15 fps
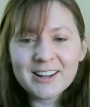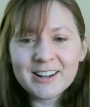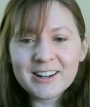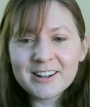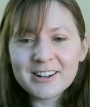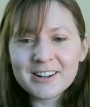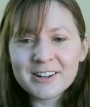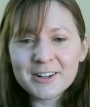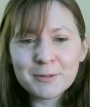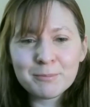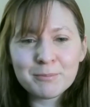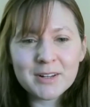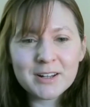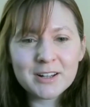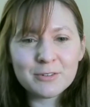
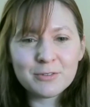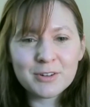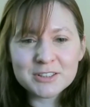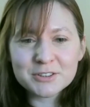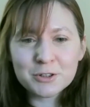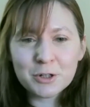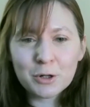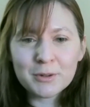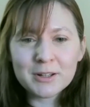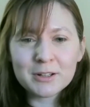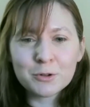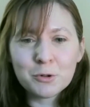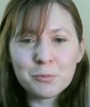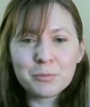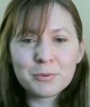a fast-growing
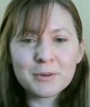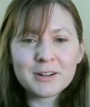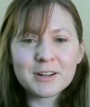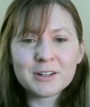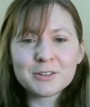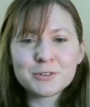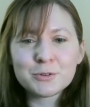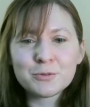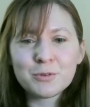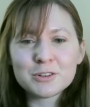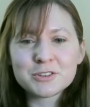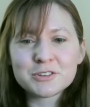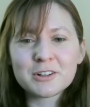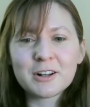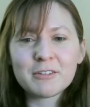group to
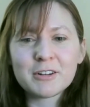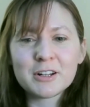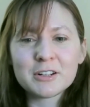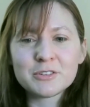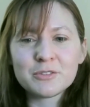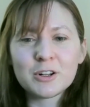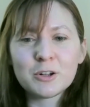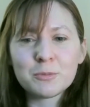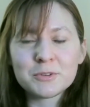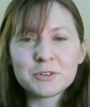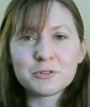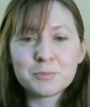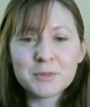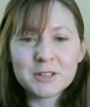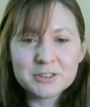foster career development
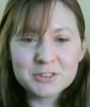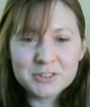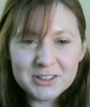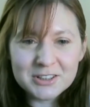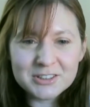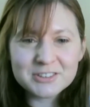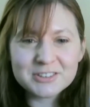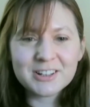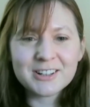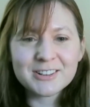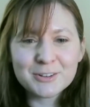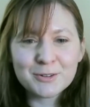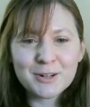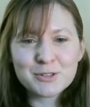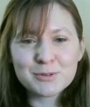of PhDs
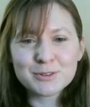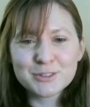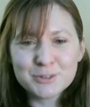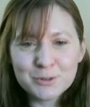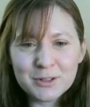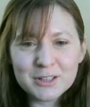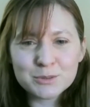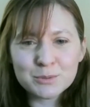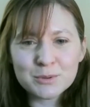and graduate students,